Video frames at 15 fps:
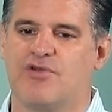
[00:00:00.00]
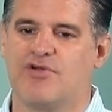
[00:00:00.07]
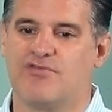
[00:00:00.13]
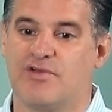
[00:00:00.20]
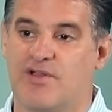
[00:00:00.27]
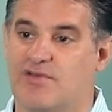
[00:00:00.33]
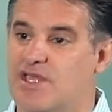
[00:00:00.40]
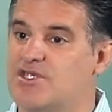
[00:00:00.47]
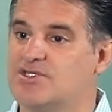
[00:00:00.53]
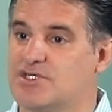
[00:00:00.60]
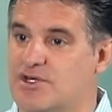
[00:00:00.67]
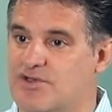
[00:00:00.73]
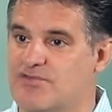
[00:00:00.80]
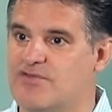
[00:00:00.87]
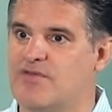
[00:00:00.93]
a foundation
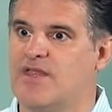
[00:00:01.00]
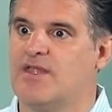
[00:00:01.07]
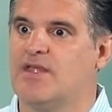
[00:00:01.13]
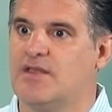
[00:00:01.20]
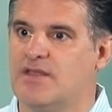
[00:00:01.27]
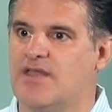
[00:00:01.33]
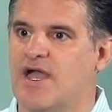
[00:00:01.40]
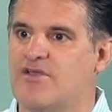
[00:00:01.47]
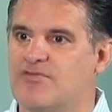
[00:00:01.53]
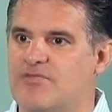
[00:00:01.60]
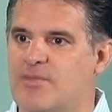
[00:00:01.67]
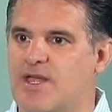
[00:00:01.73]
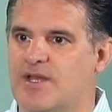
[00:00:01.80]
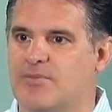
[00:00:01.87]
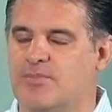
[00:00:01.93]
of
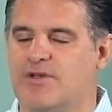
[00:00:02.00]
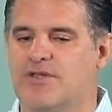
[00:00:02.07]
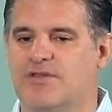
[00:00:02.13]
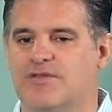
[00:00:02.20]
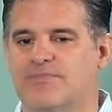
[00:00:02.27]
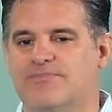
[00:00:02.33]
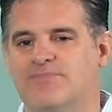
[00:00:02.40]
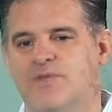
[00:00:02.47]
diaphragmatic breathing.